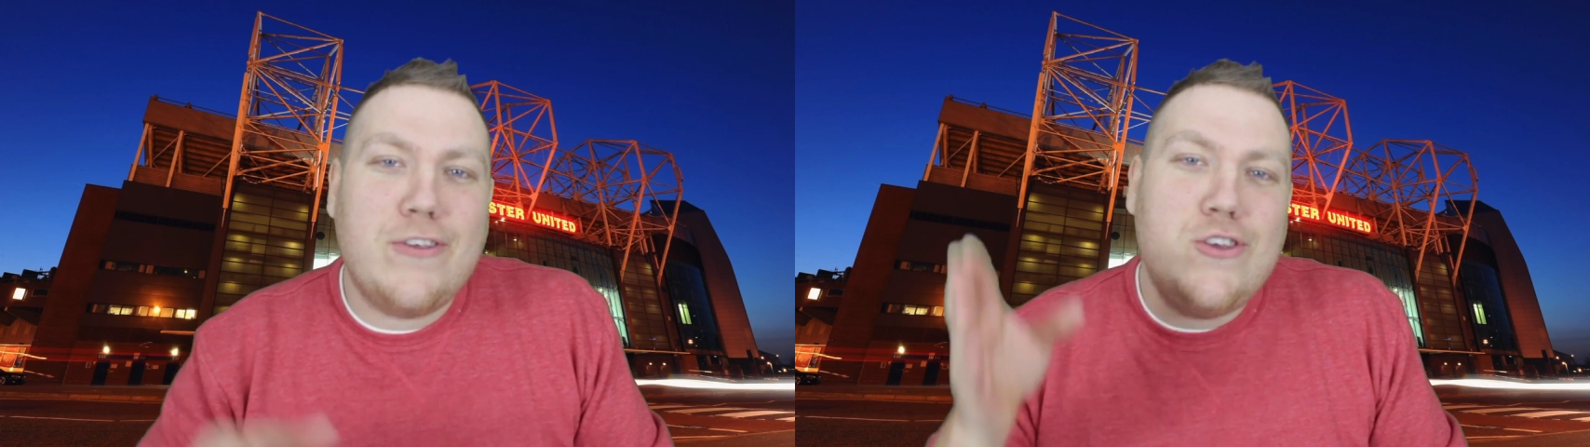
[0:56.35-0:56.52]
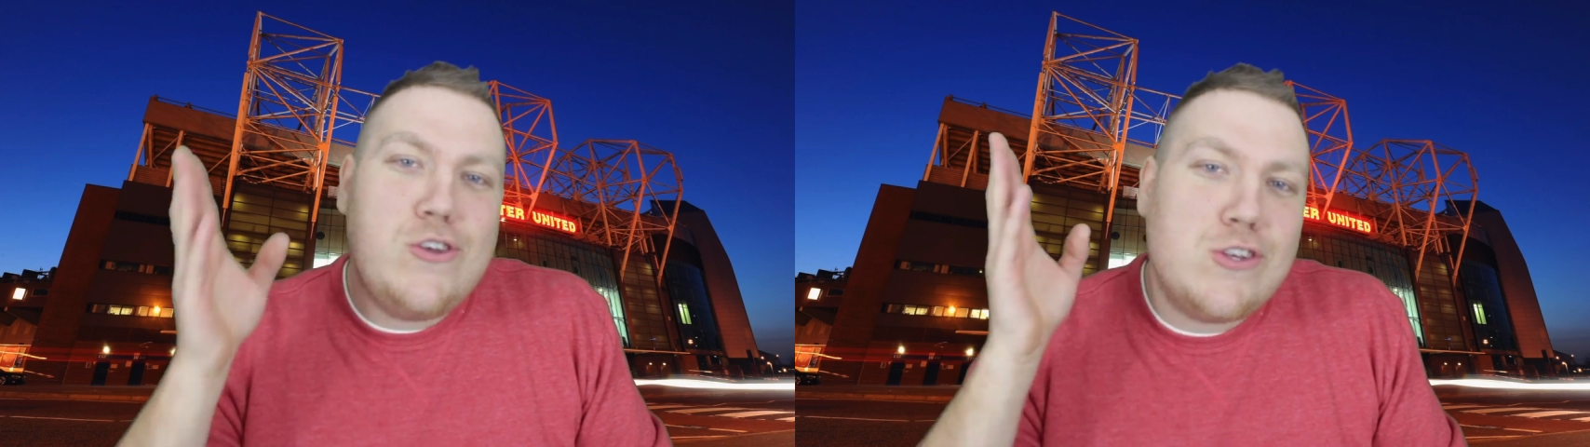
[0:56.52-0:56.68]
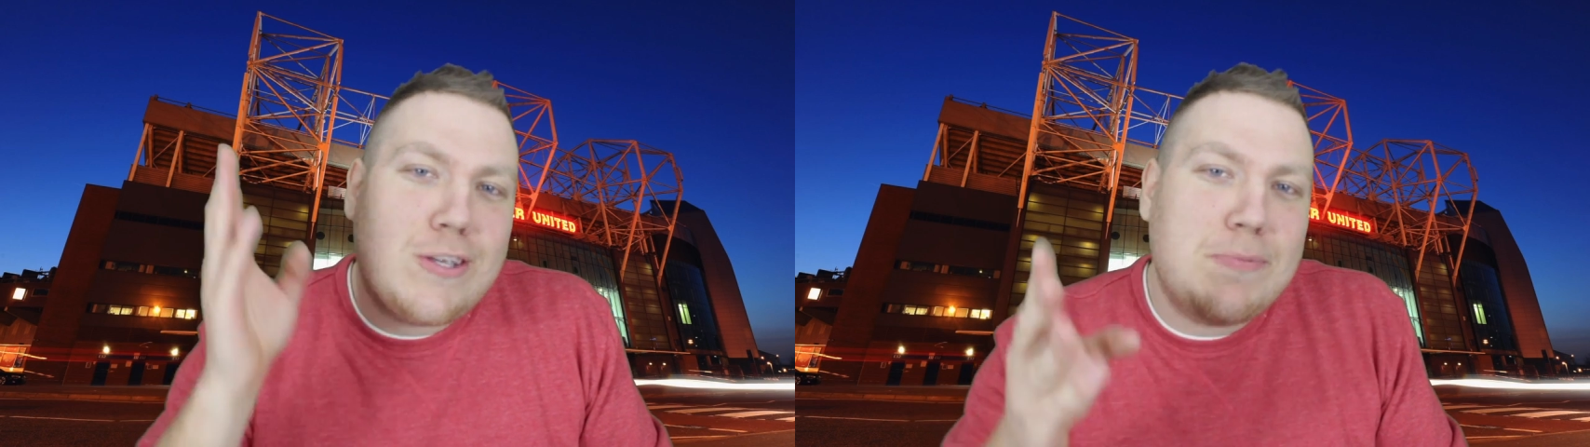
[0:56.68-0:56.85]

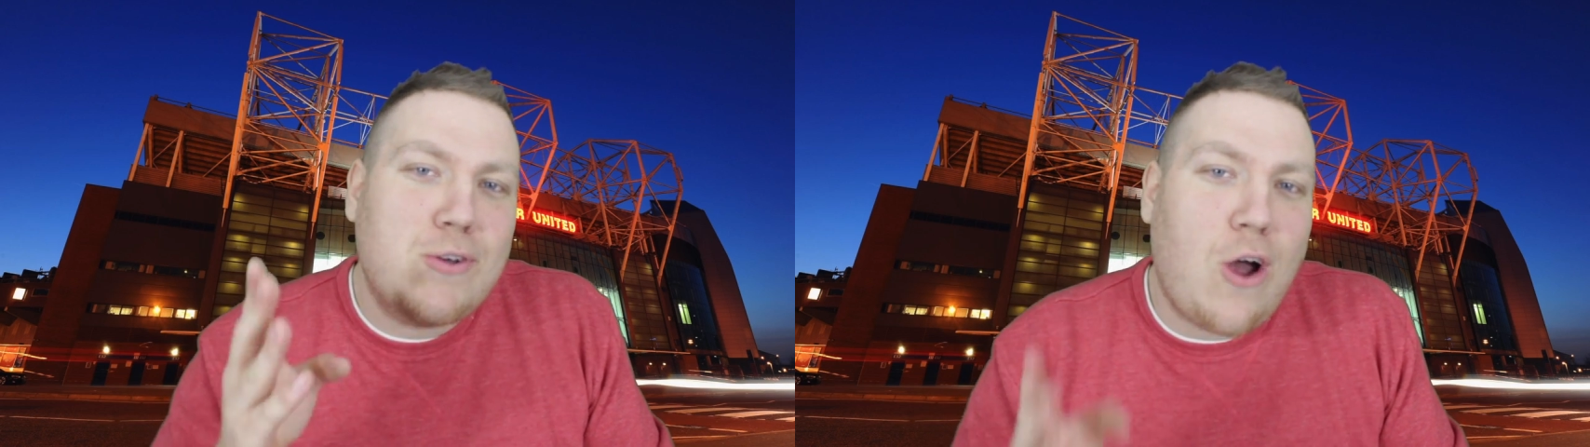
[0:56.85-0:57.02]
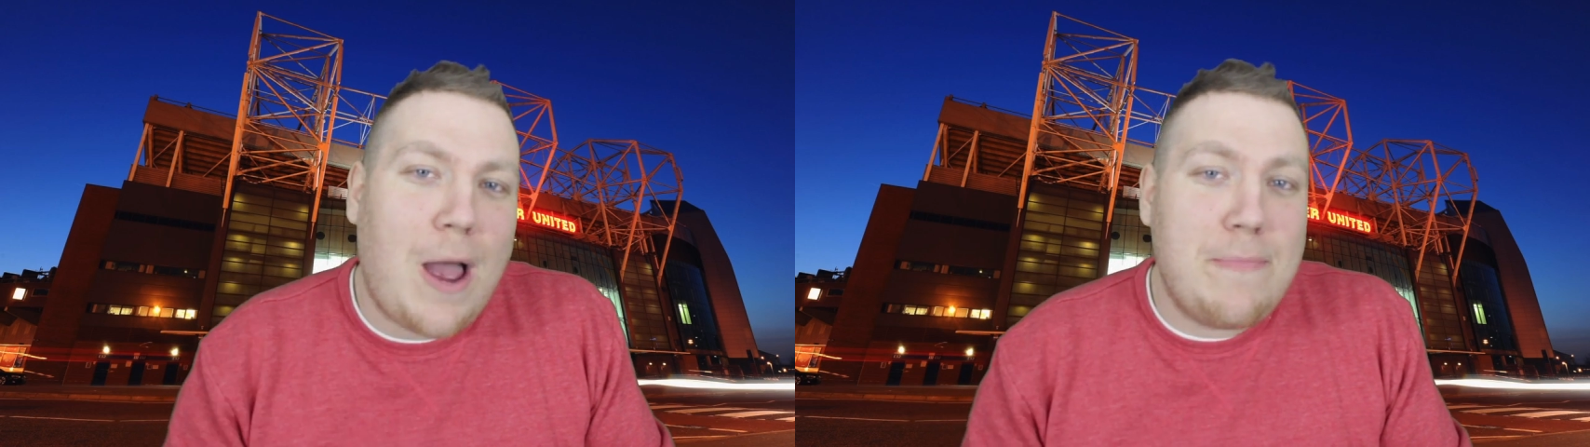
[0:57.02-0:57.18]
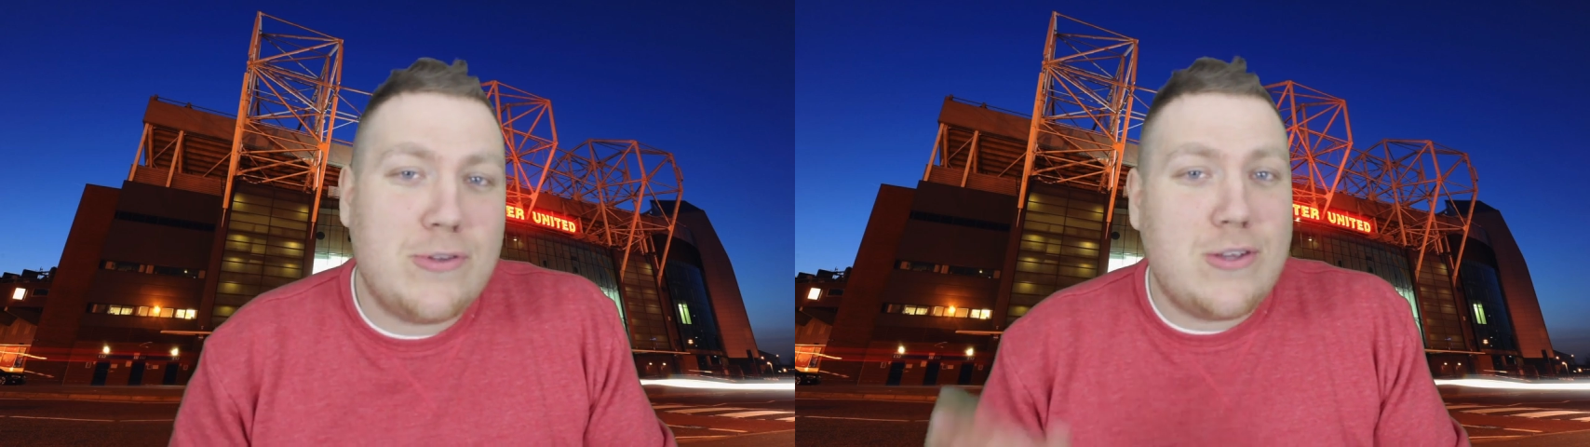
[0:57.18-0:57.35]
you
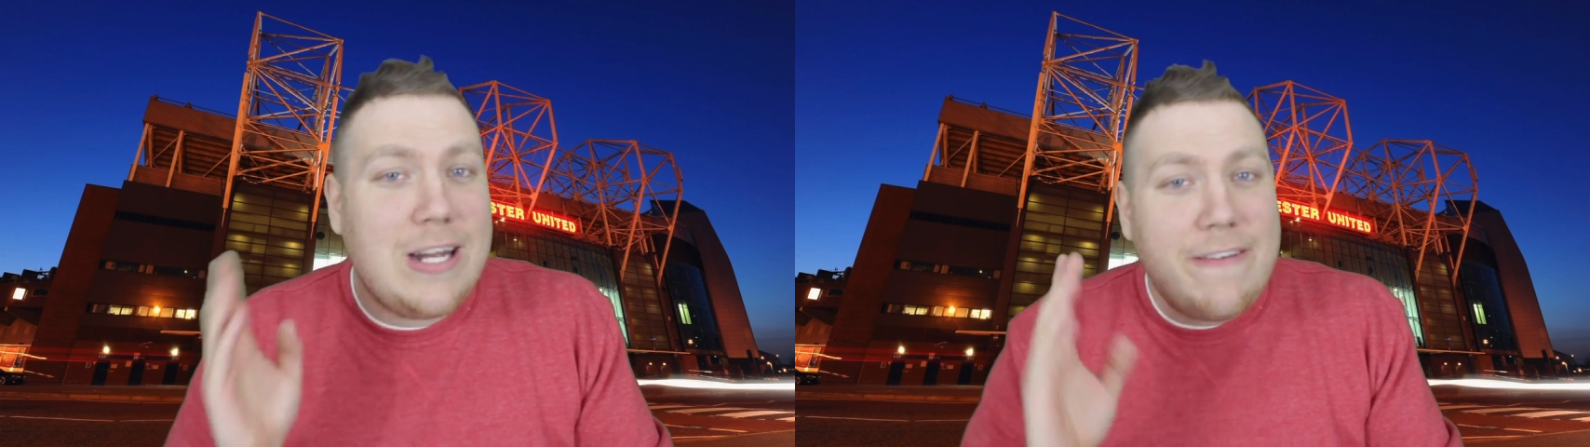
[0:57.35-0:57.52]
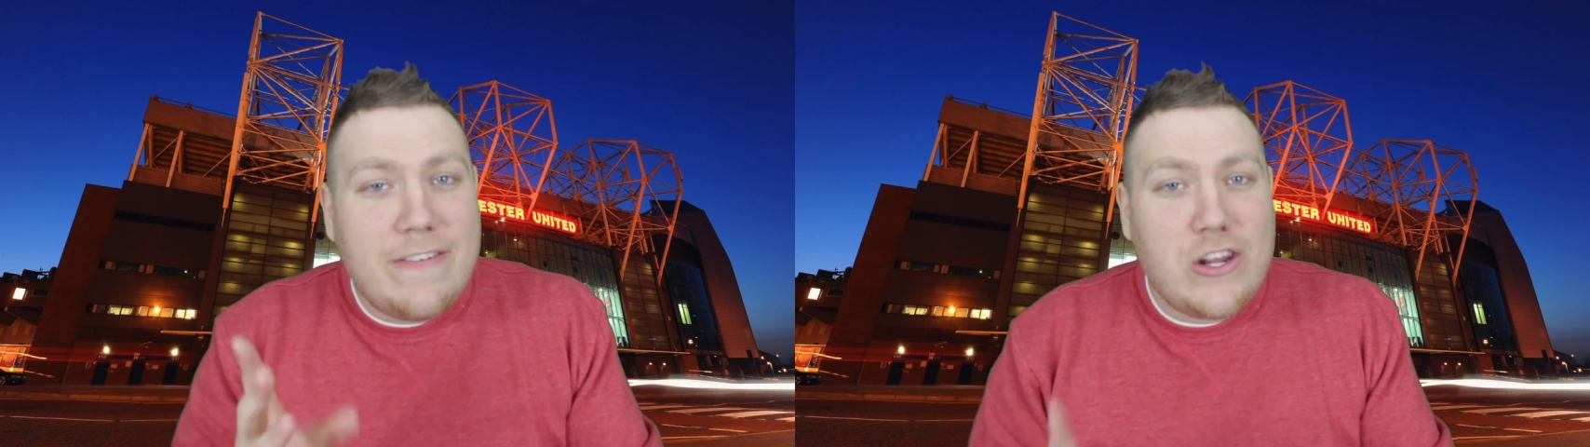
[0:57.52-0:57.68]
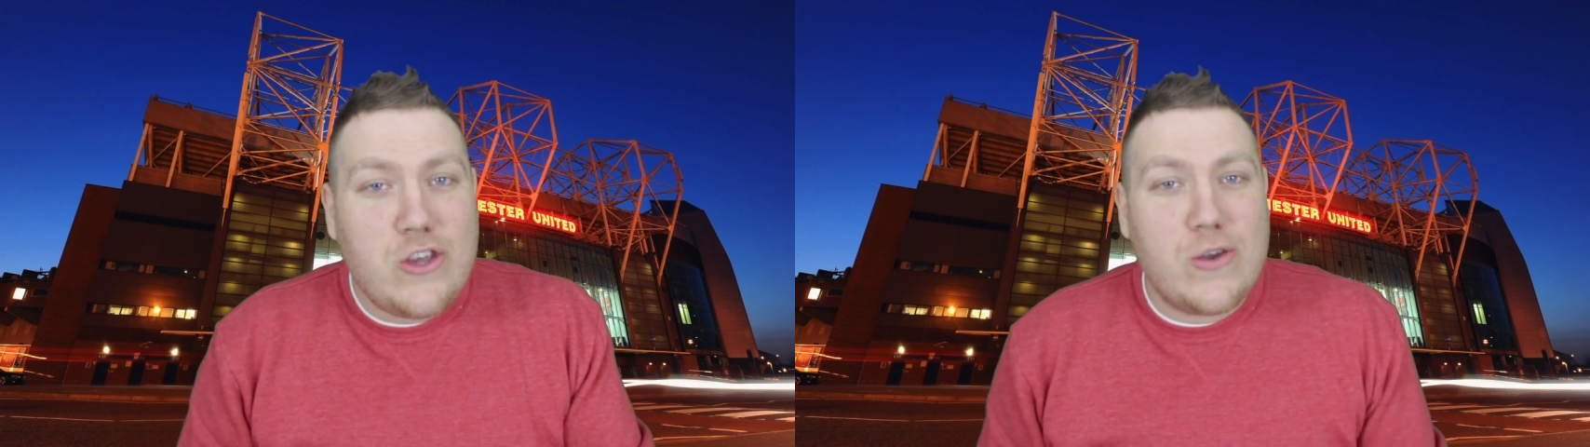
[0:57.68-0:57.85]
subscribers who
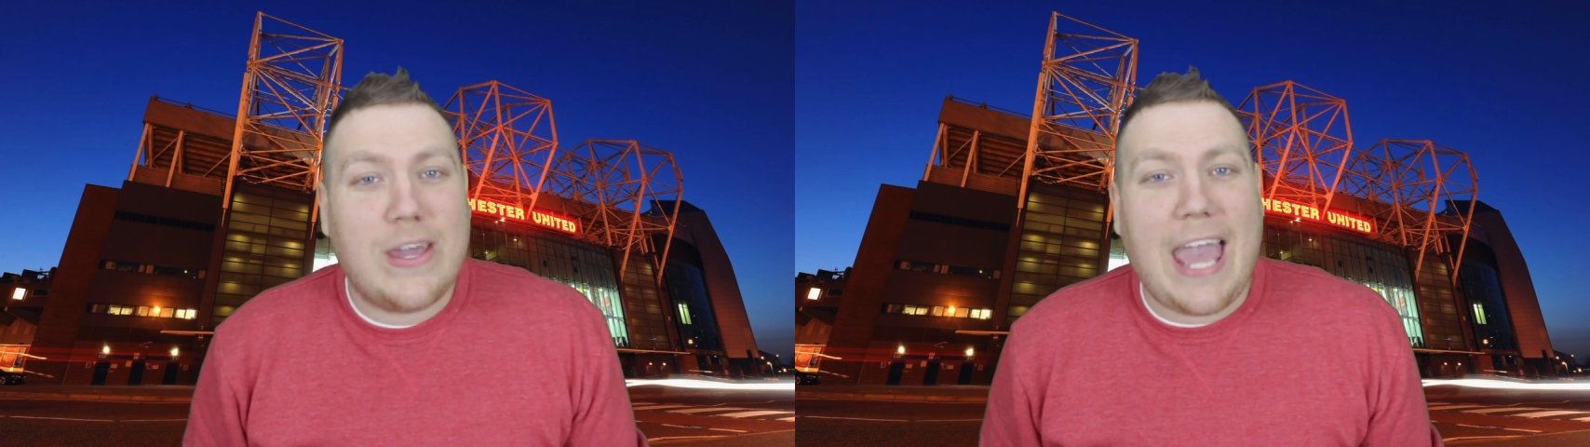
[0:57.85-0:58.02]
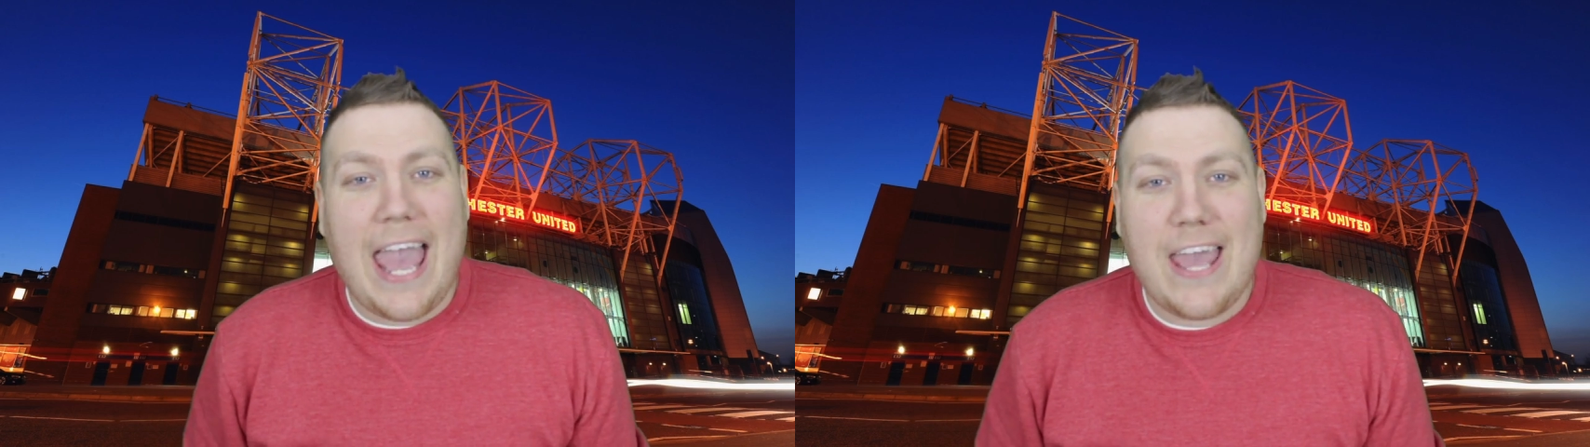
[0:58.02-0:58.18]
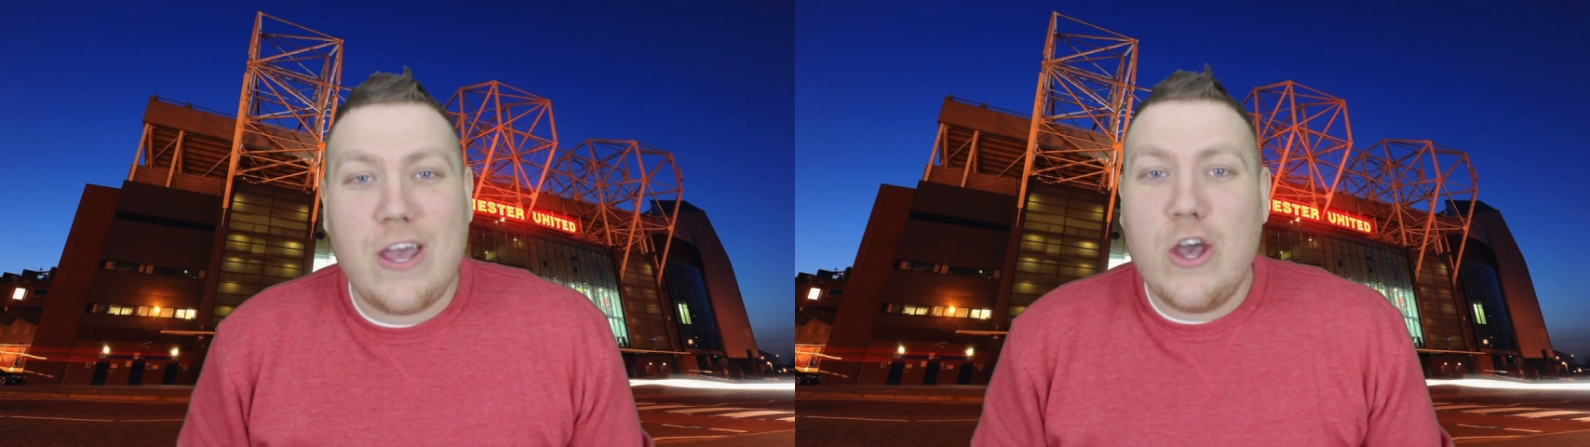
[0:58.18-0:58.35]
live in the
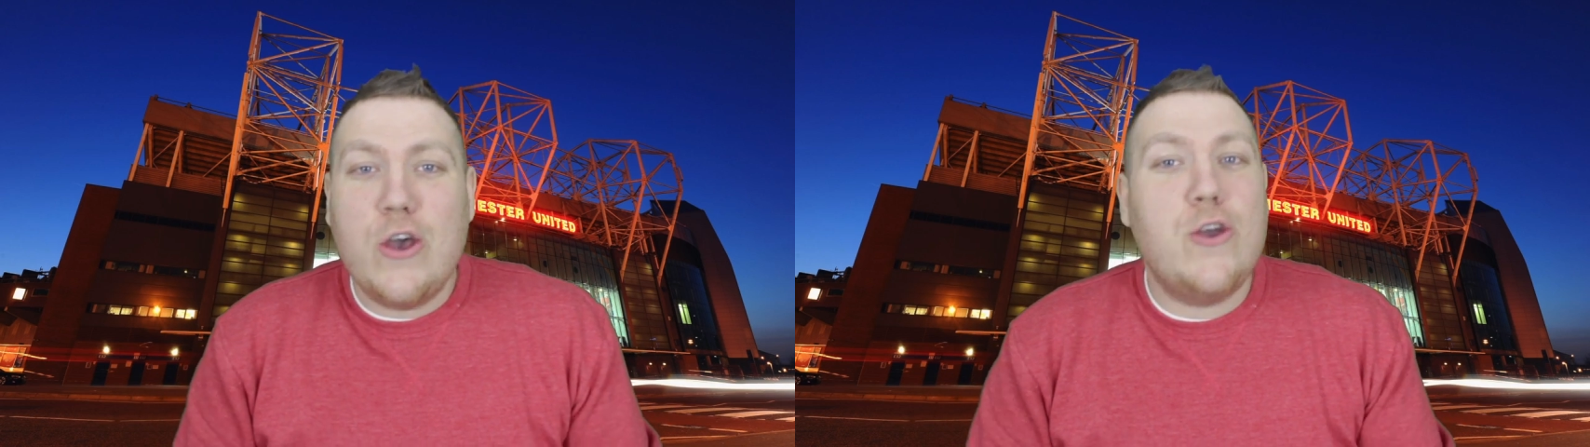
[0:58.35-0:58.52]
UK,